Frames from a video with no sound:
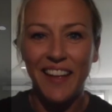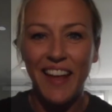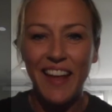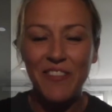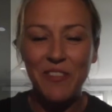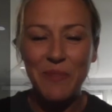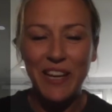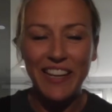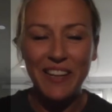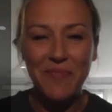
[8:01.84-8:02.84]
Hey,
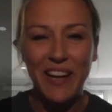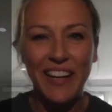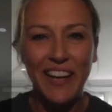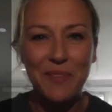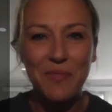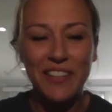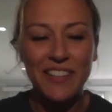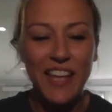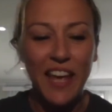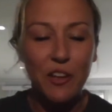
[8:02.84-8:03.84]
everybody. My name
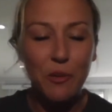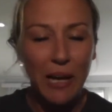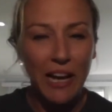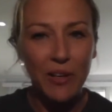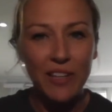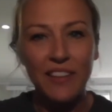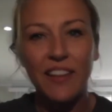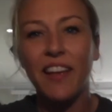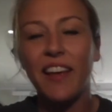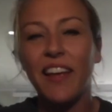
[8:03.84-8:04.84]
is Heather Bown,
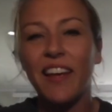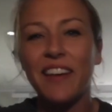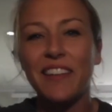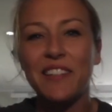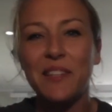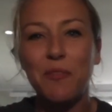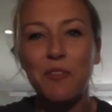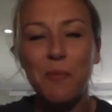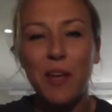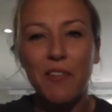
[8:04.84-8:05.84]
and some
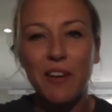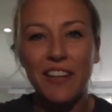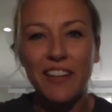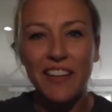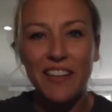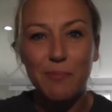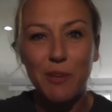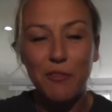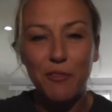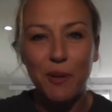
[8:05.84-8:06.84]
of you may recognize
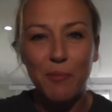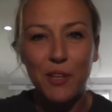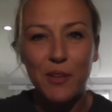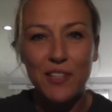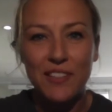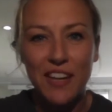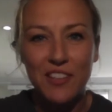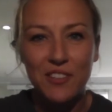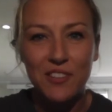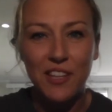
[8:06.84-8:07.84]
me from the U.S.
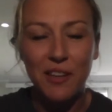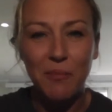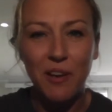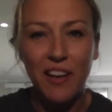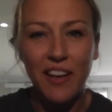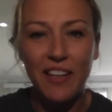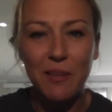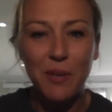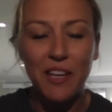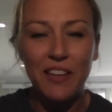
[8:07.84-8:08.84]
national team. I
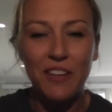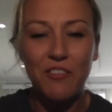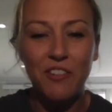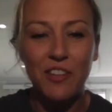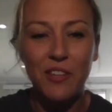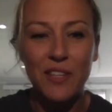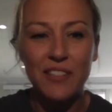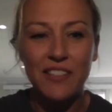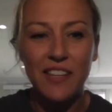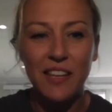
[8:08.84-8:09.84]
competed for the
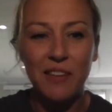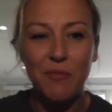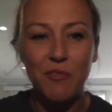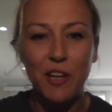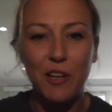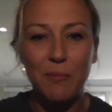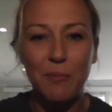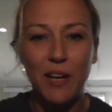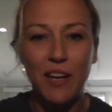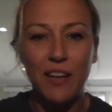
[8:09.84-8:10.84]
U.S. team
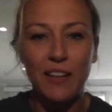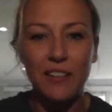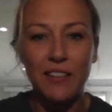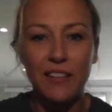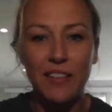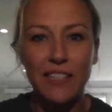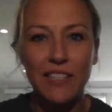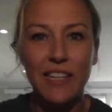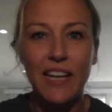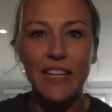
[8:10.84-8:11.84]
from
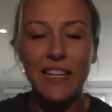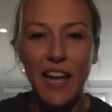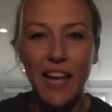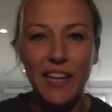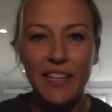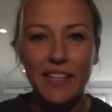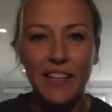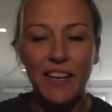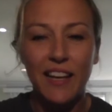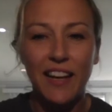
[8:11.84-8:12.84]
1999
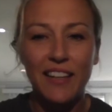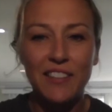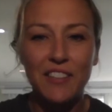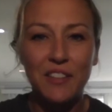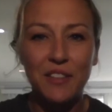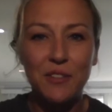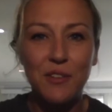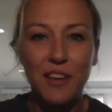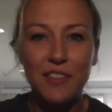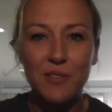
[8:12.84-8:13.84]
until
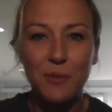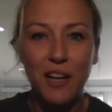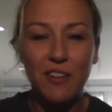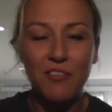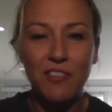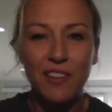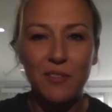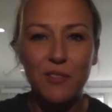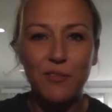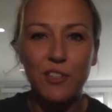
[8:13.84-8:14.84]
2012, and
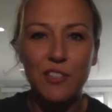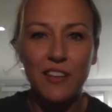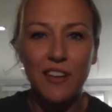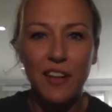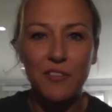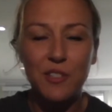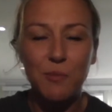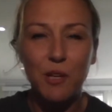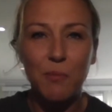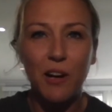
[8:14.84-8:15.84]
was fortunate enough to
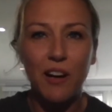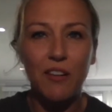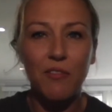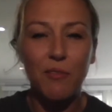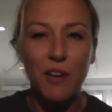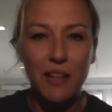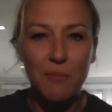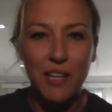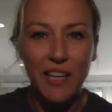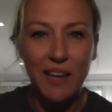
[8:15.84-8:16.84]
be a part of 3
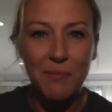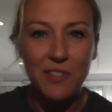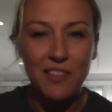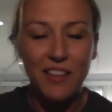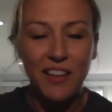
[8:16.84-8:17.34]
Olympic Games,